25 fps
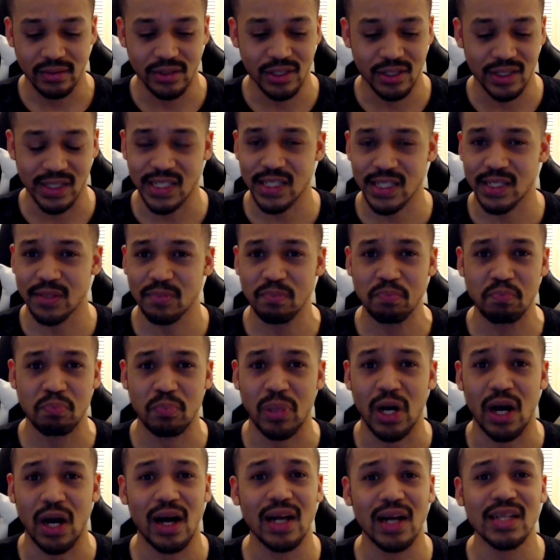just
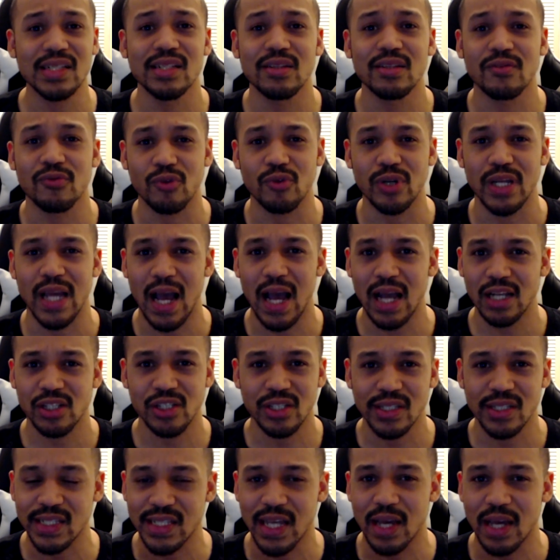positive
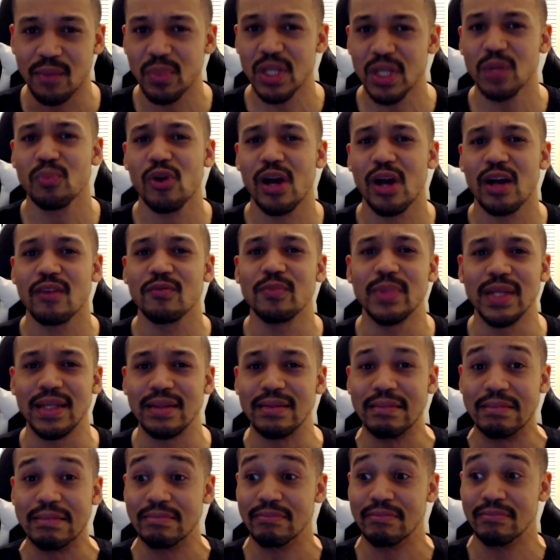reactions that people have
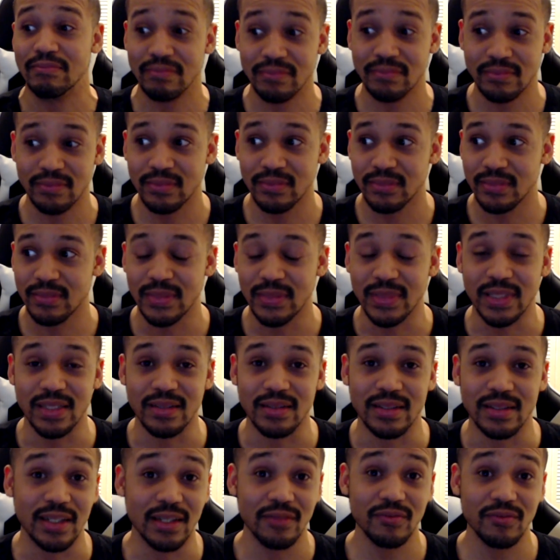been
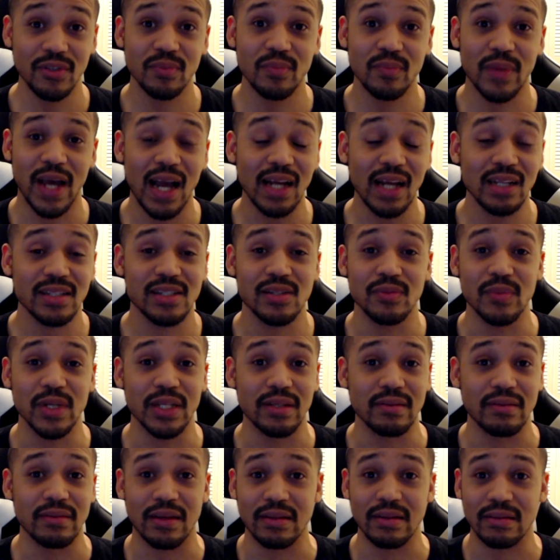giving back to
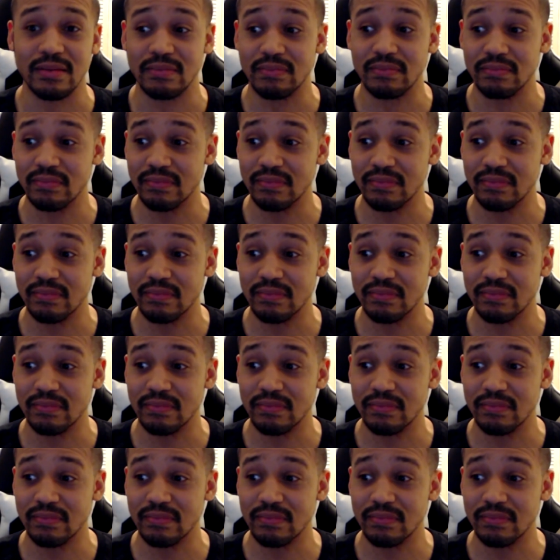me like